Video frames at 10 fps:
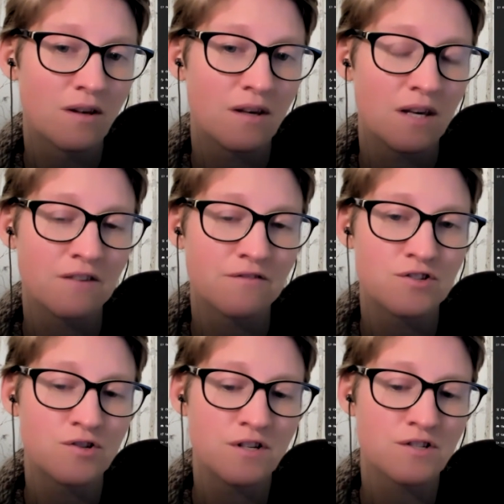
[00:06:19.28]
if
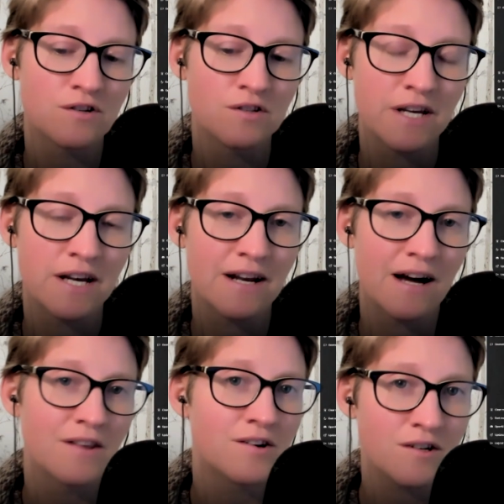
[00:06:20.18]
students are looking at
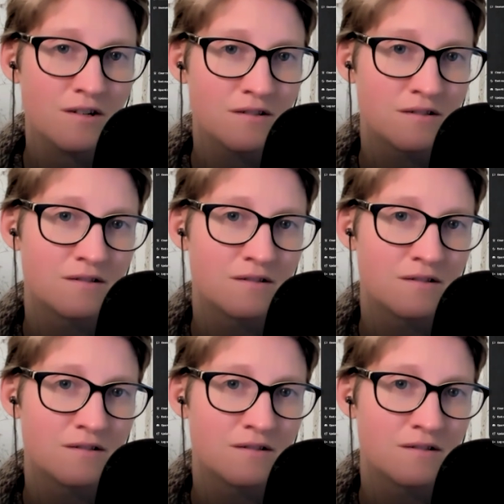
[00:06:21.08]
other